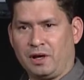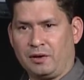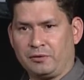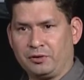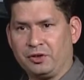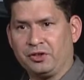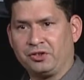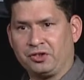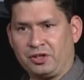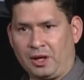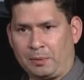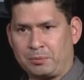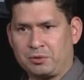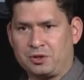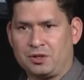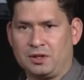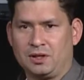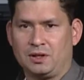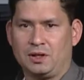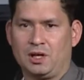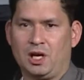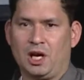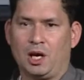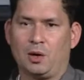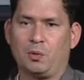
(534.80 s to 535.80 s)
deception.
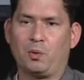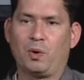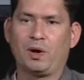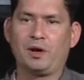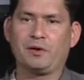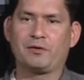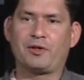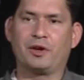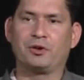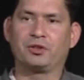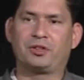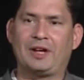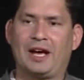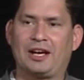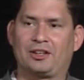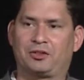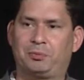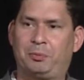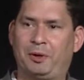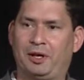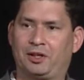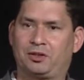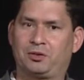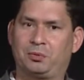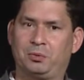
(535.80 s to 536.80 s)
And one of those
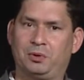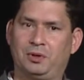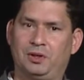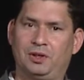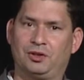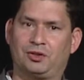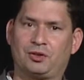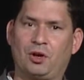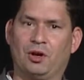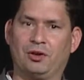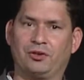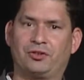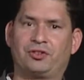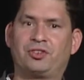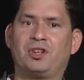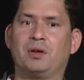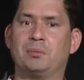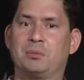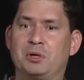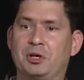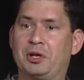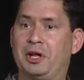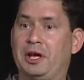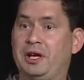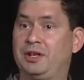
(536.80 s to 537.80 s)
aspects is called
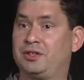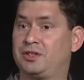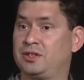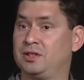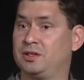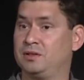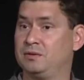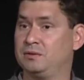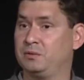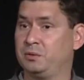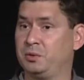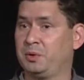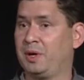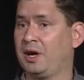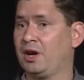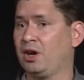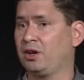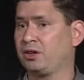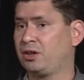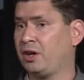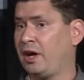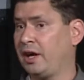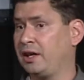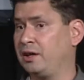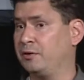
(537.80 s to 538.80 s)
simulation. We all
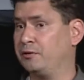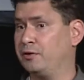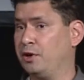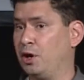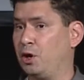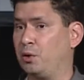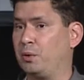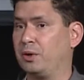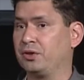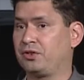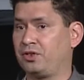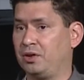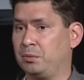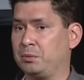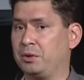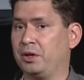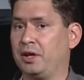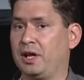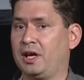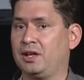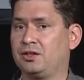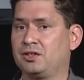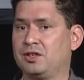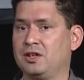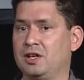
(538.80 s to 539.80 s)
kind of know what
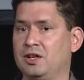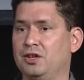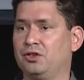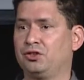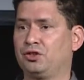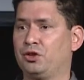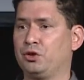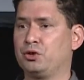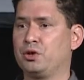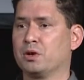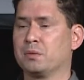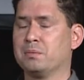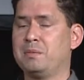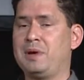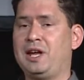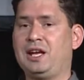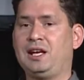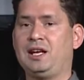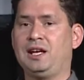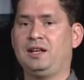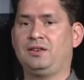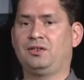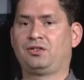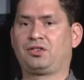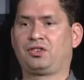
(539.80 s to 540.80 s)
simulation is. So you're
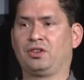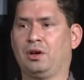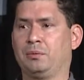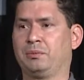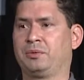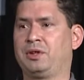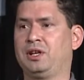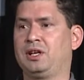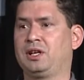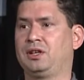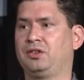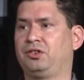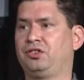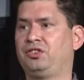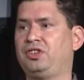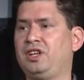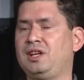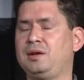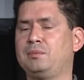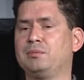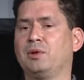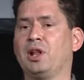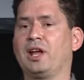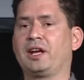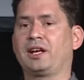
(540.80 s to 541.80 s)
making something
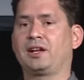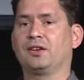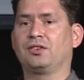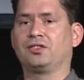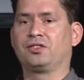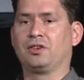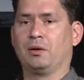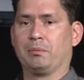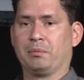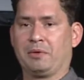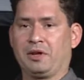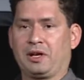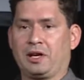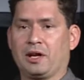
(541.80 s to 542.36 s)
seem like it's something